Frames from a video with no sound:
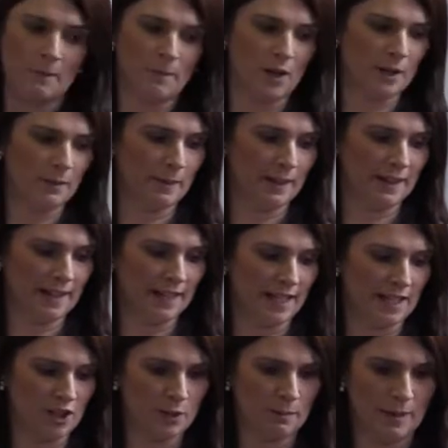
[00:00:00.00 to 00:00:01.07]
and Mark being the
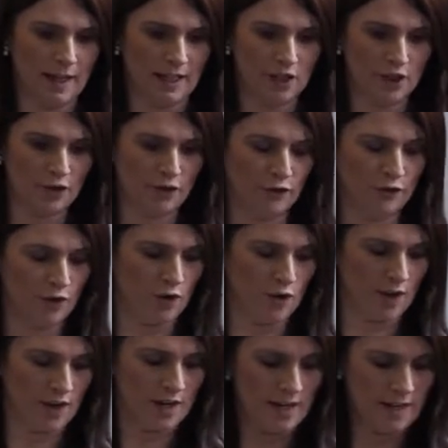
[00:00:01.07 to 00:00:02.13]
kinship manager
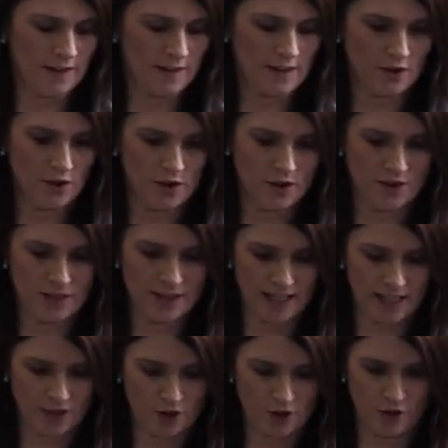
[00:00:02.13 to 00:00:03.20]
for the northern
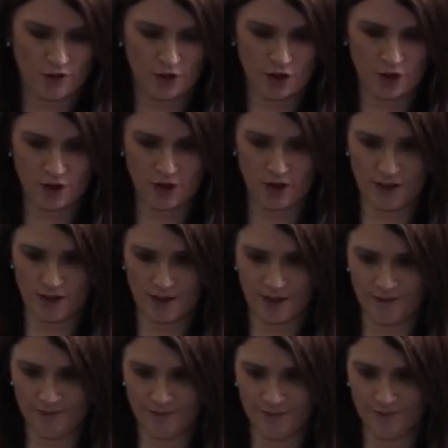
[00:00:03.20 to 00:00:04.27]
sector of our trust.